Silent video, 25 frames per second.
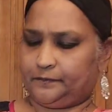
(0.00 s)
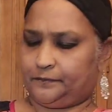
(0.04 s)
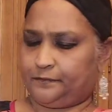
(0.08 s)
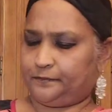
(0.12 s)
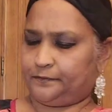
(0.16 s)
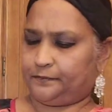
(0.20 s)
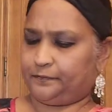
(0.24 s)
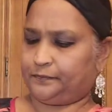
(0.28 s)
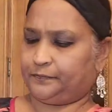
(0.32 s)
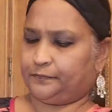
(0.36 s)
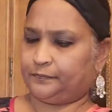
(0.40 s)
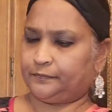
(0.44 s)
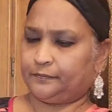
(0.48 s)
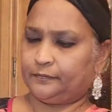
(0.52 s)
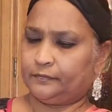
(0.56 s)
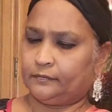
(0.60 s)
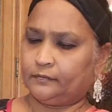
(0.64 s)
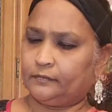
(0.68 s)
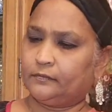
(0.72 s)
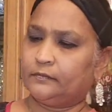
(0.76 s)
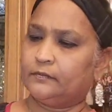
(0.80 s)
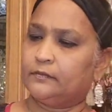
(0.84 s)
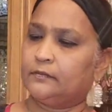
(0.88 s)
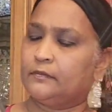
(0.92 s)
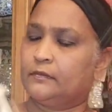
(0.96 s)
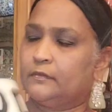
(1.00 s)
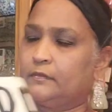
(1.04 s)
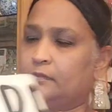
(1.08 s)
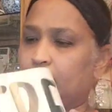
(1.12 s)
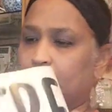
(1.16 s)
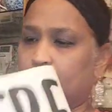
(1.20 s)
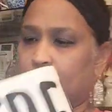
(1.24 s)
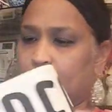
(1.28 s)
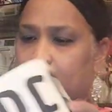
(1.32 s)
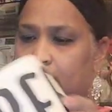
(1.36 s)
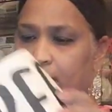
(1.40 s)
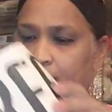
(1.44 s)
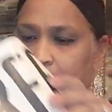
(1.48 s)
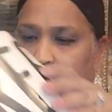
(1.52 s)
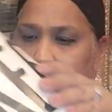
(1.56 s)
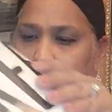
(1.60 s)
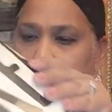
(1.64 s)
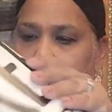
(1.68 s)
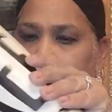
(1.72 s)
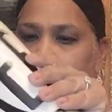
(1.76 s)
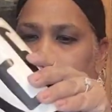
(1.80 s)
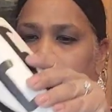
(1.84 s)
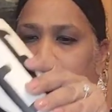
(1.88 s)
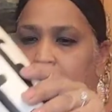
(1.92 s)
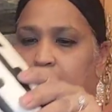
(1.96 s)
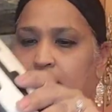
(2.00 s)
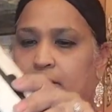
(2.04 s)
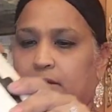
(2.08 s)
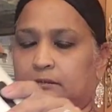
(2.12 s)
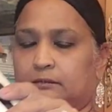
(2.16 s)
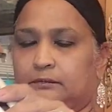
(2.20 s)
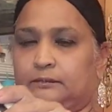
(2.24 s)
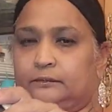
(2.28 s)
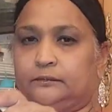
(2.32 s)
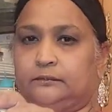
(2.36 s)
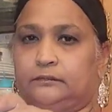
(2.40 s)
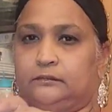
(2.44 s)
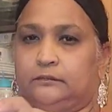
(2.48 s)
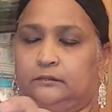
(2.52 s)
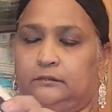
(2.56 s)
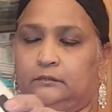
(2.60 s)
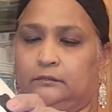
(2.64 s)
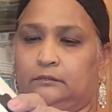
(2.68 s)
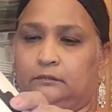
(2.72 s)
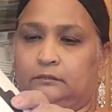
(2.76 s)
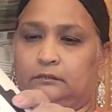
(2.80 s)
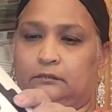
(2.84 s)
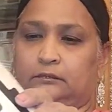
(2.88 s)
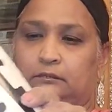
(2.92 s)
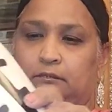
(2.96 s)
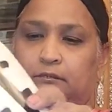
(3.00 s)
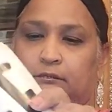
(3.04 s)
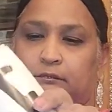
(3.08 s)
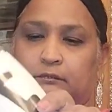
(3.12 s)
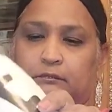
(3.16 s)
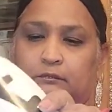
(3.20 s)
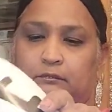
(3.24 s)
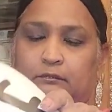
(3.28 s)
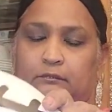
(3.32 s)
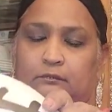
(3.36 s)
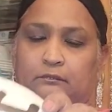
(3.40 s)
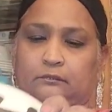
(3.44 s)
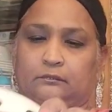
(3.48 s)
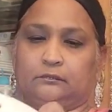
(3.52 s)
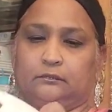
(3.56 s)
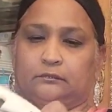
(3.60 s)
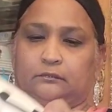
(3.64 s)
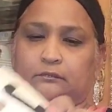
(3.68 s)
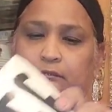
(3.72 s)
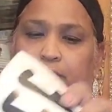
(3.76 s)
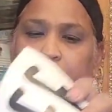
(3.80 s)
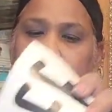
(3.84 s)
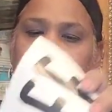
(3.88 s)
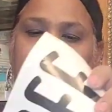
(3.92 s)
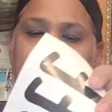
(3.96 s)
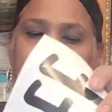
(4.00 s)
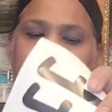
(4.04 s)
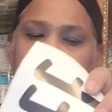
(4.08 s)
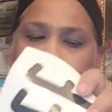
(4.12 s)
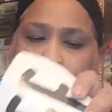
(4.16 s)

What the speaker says: (no one is talking)